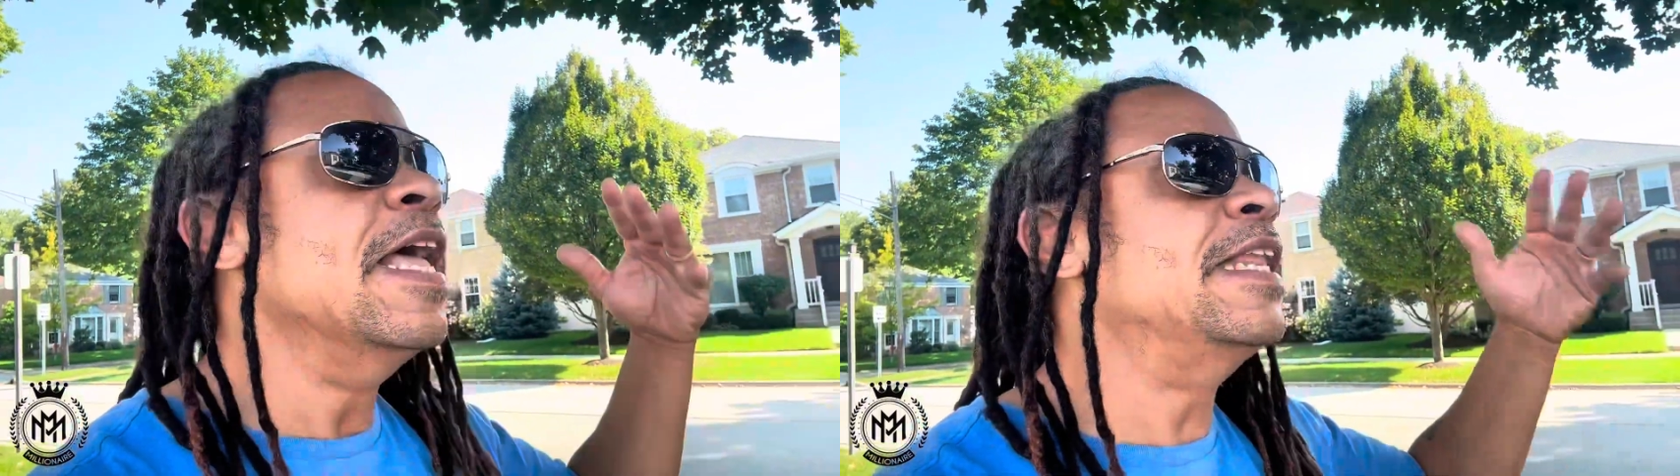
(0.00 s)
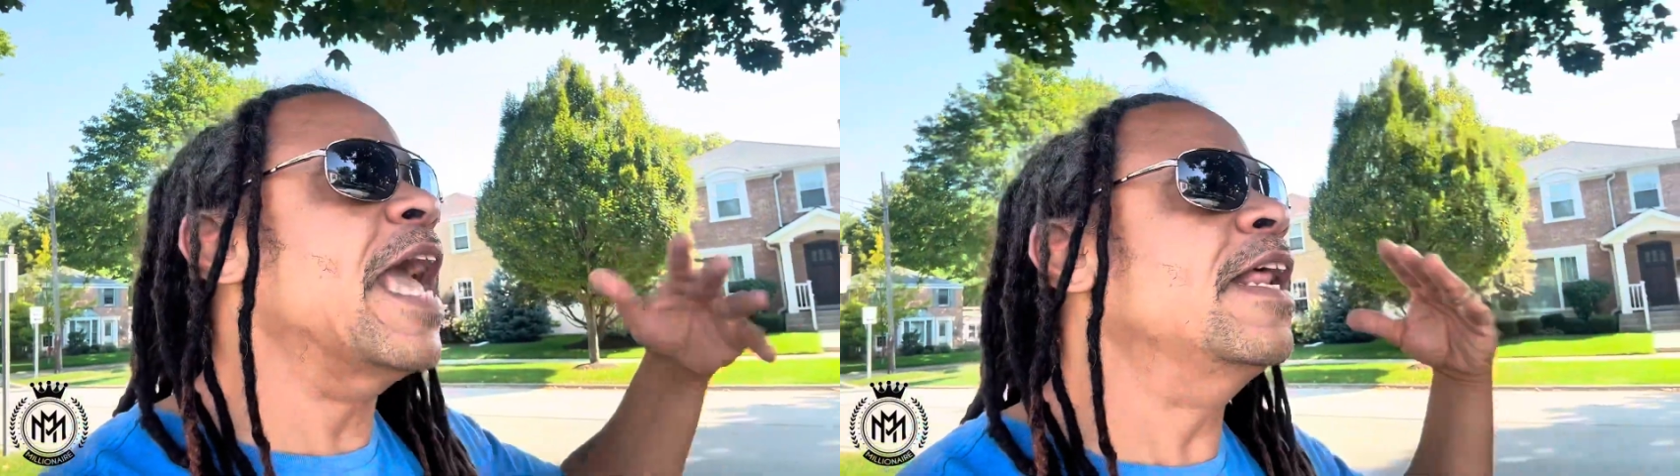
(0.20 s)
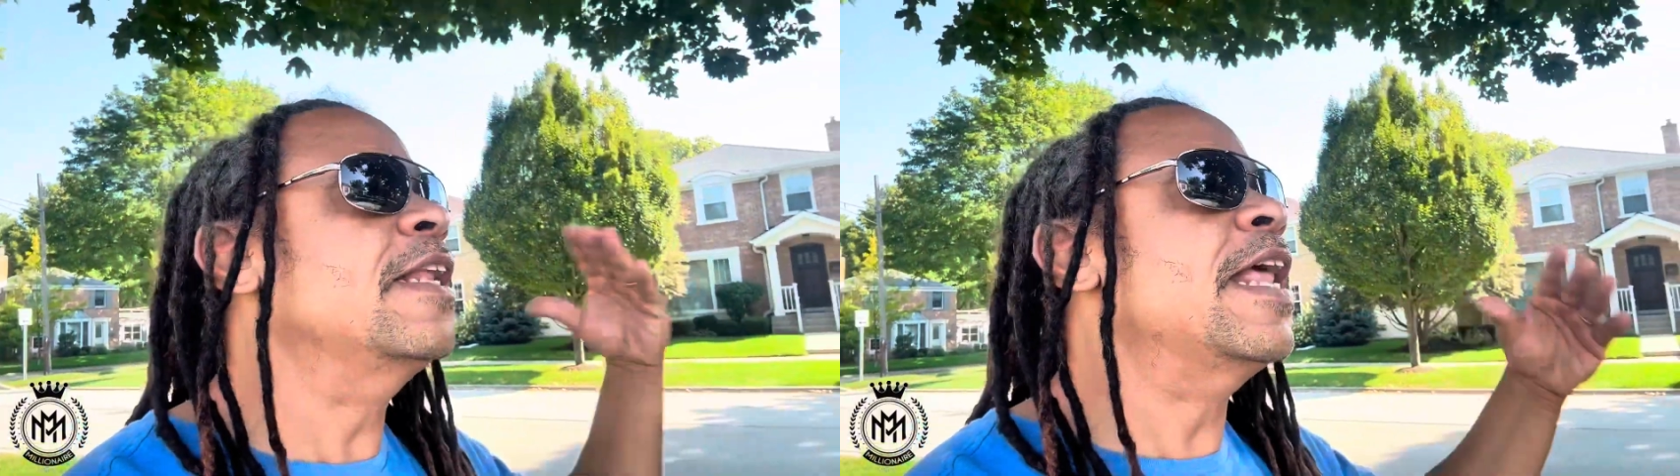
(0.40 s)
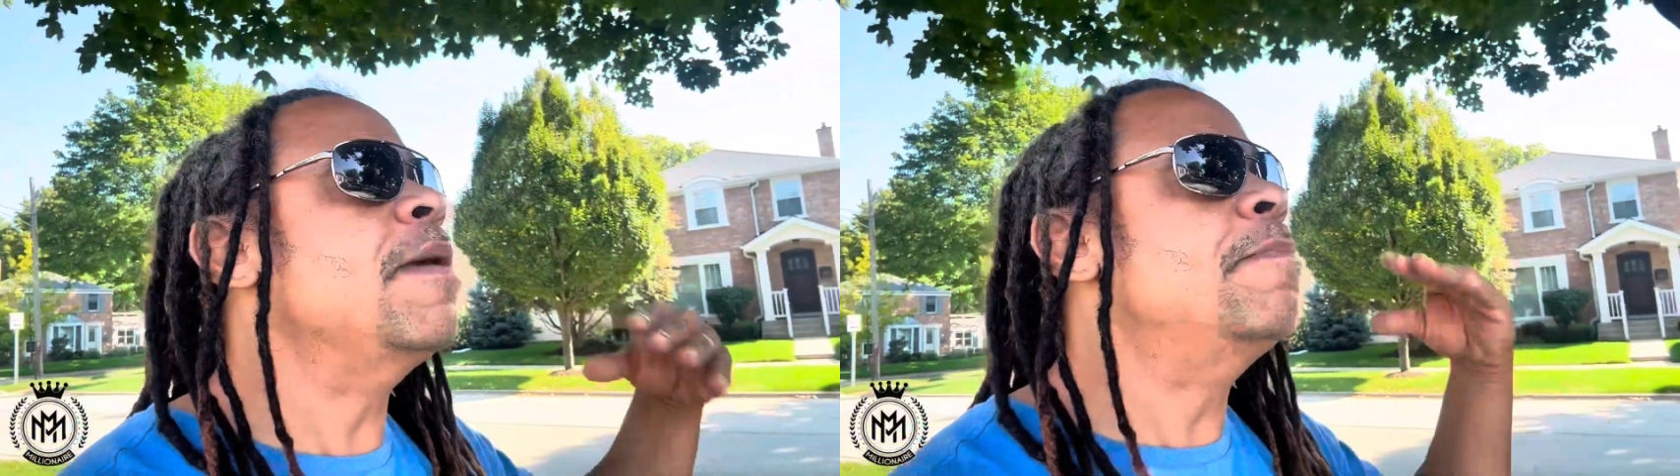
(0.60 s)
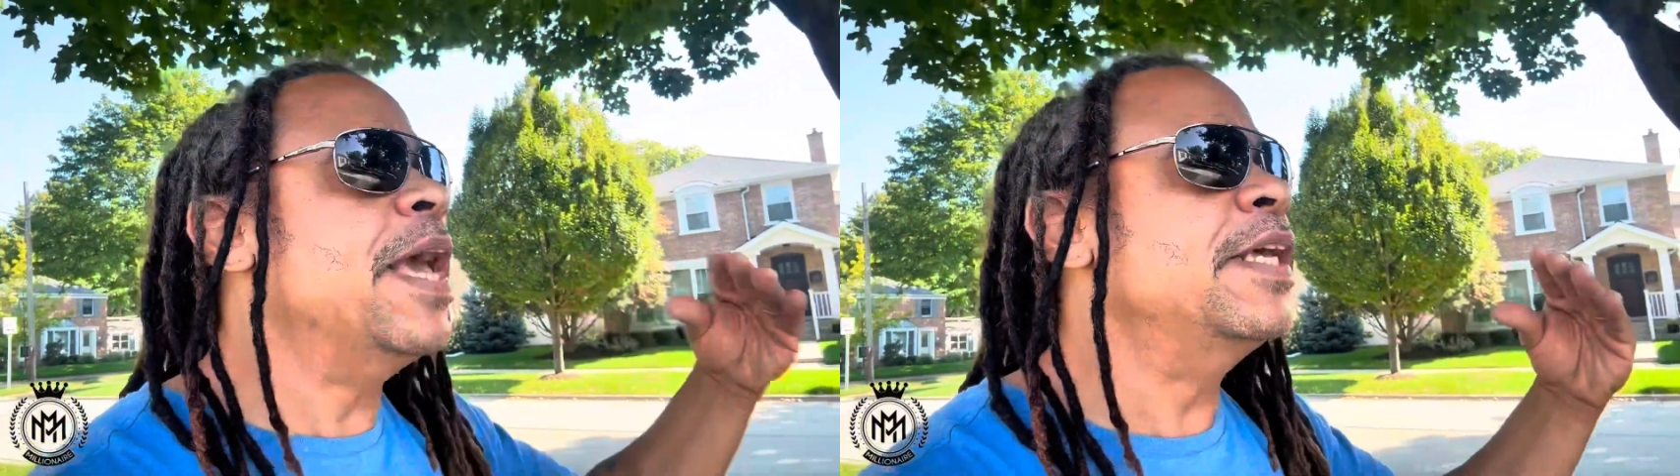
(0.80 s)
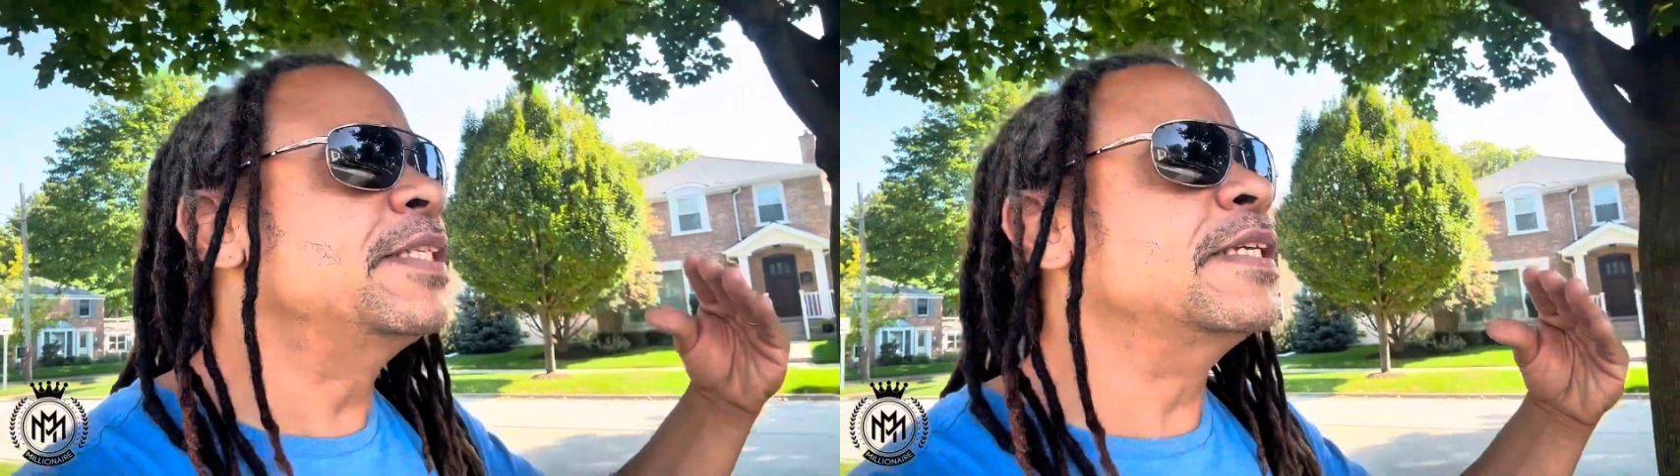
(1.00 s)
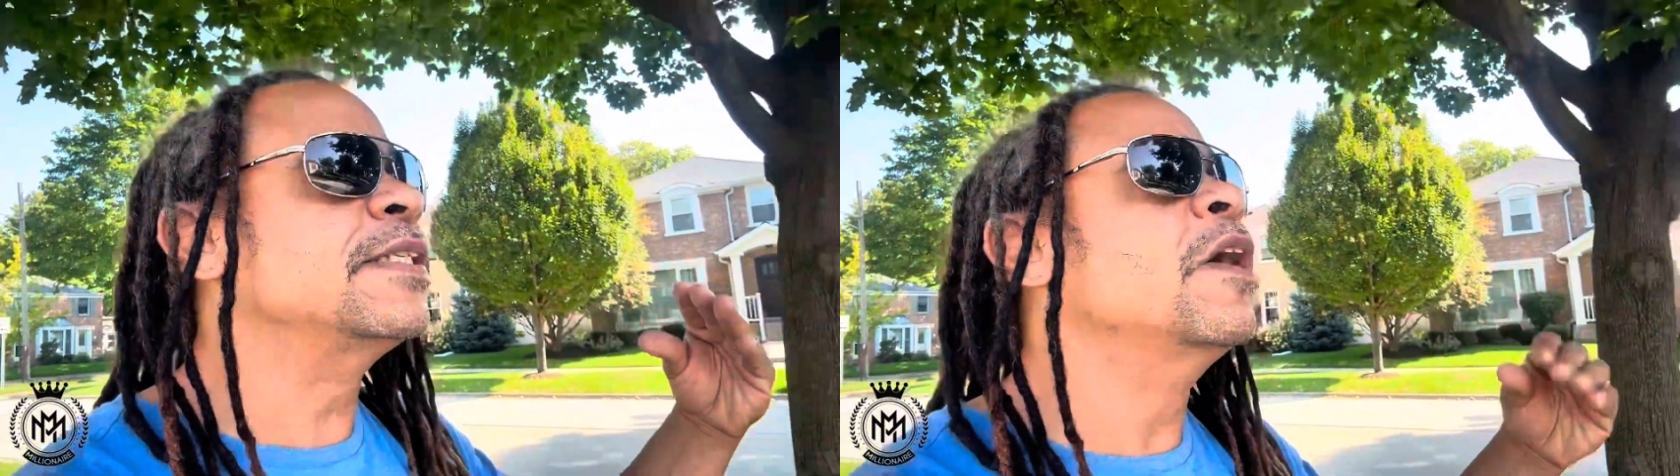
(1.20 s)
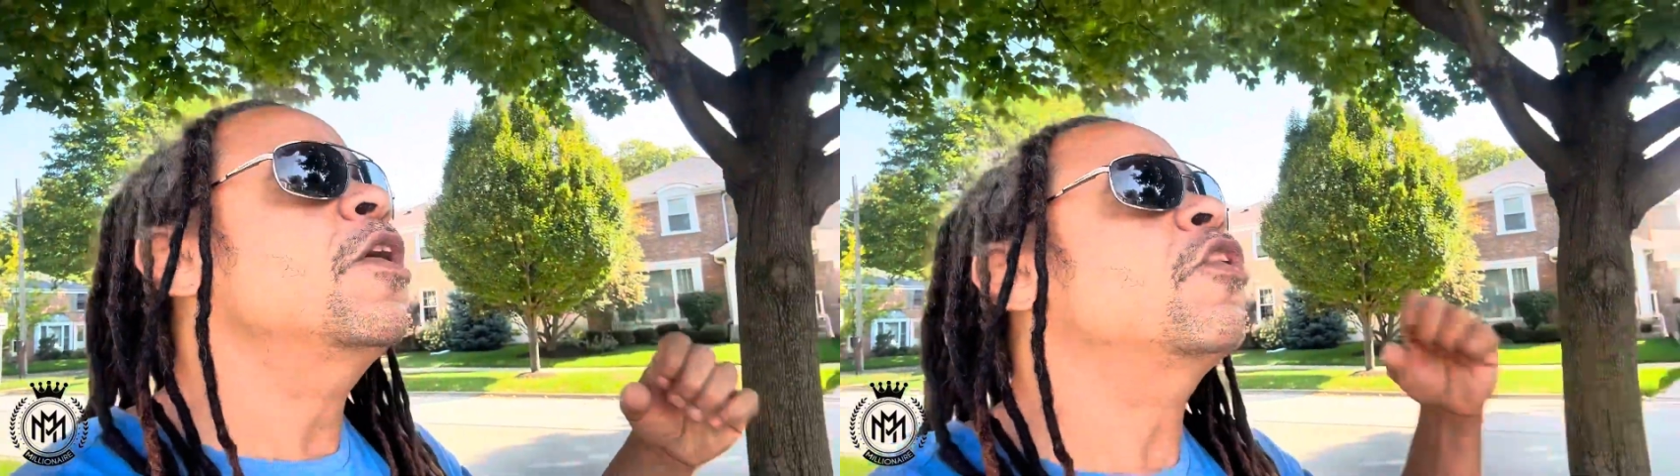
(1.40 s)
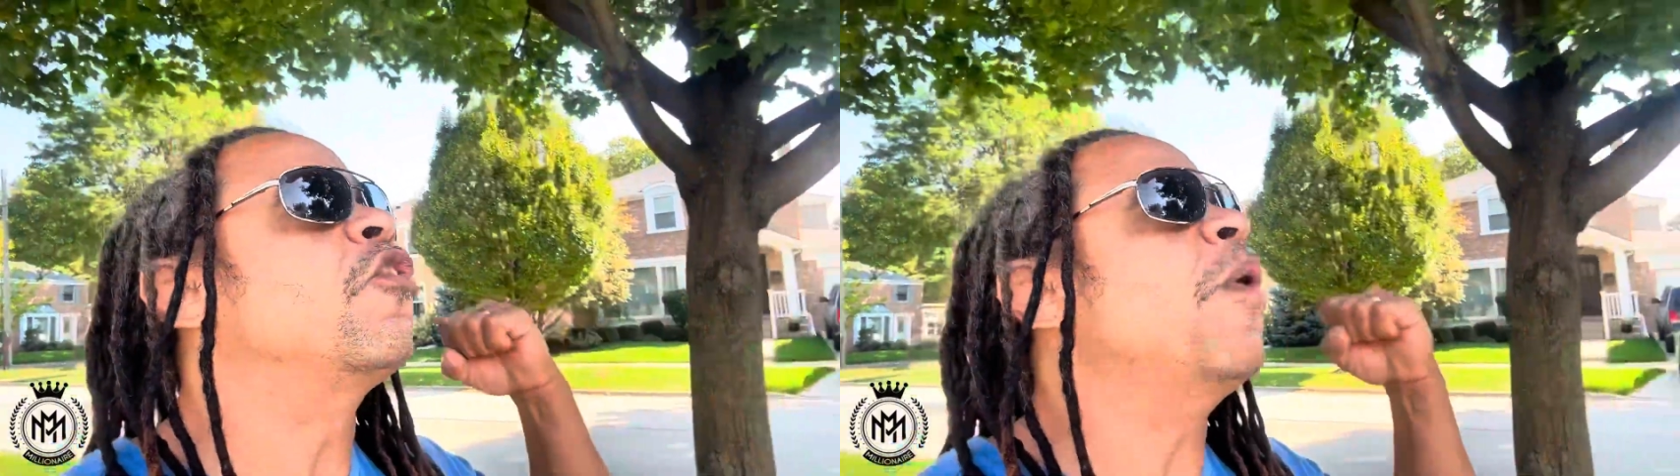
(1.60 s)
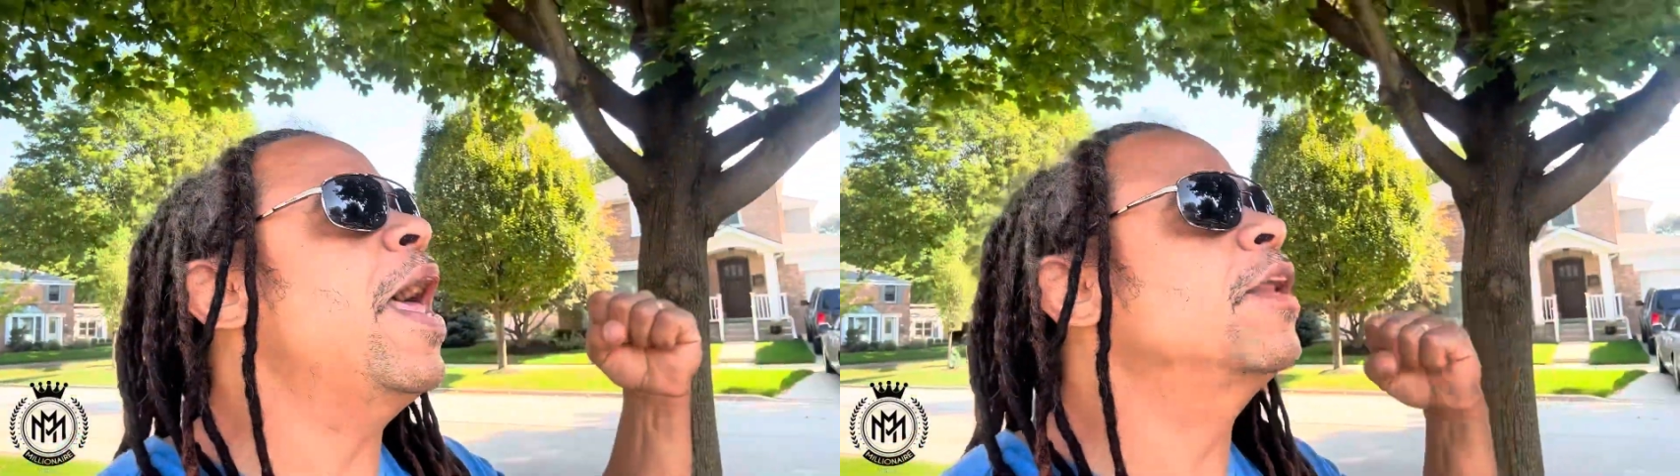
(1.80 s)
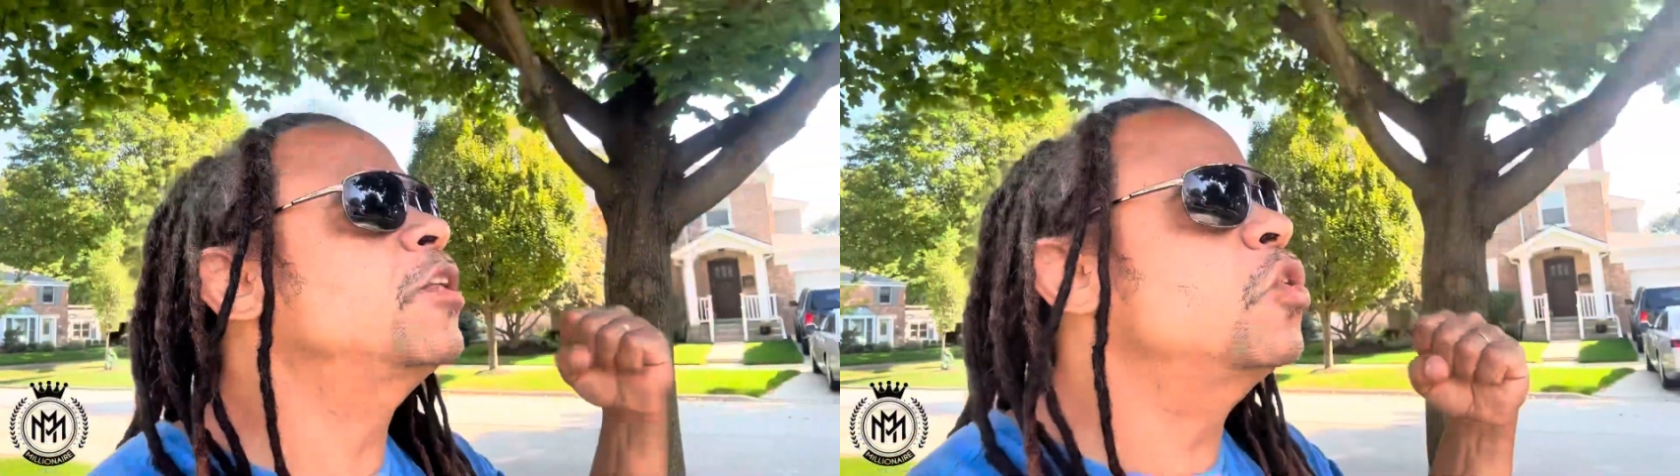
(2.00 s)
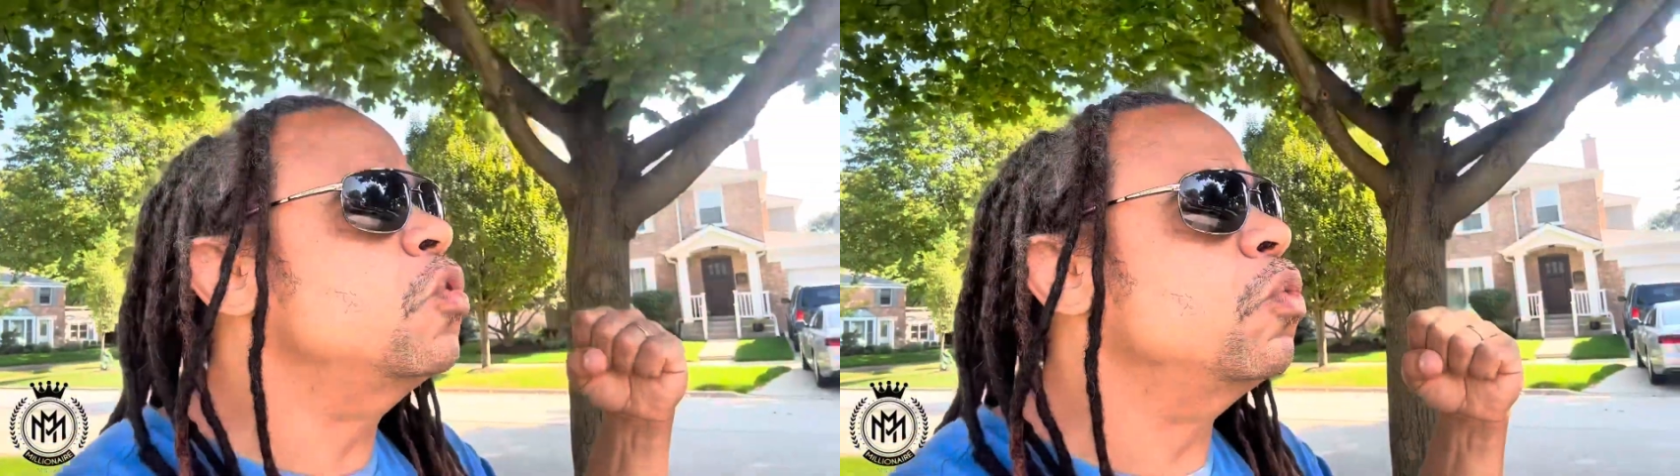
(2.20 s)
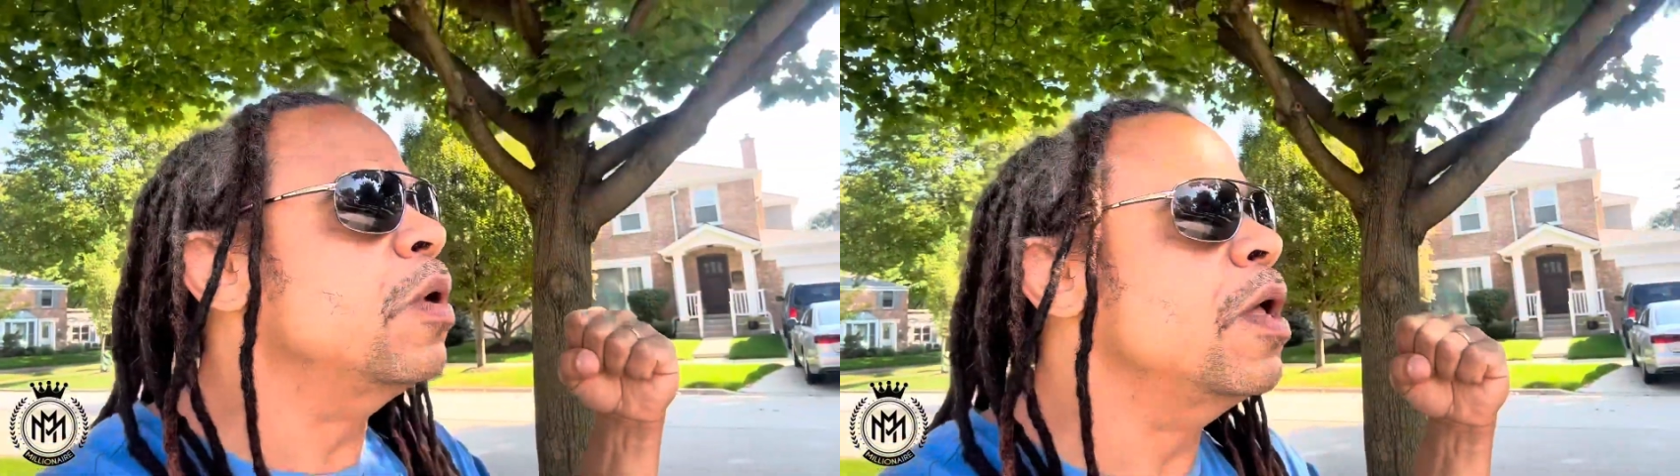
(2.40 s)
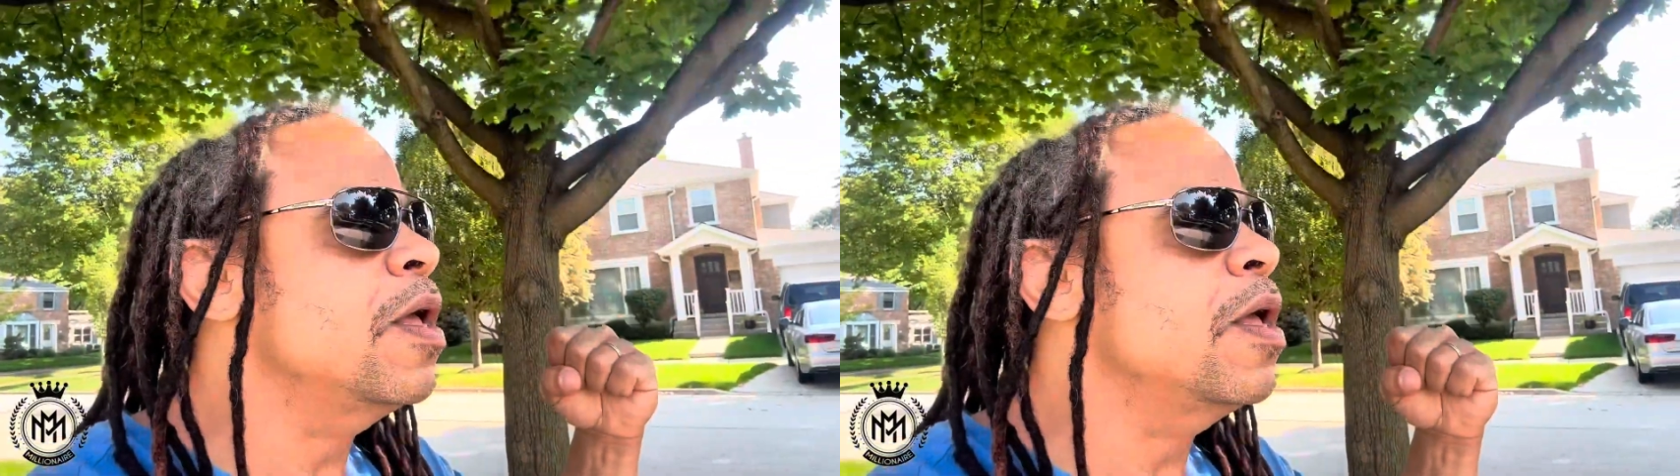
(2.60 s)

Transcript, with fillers: day to day basis. Gratitude.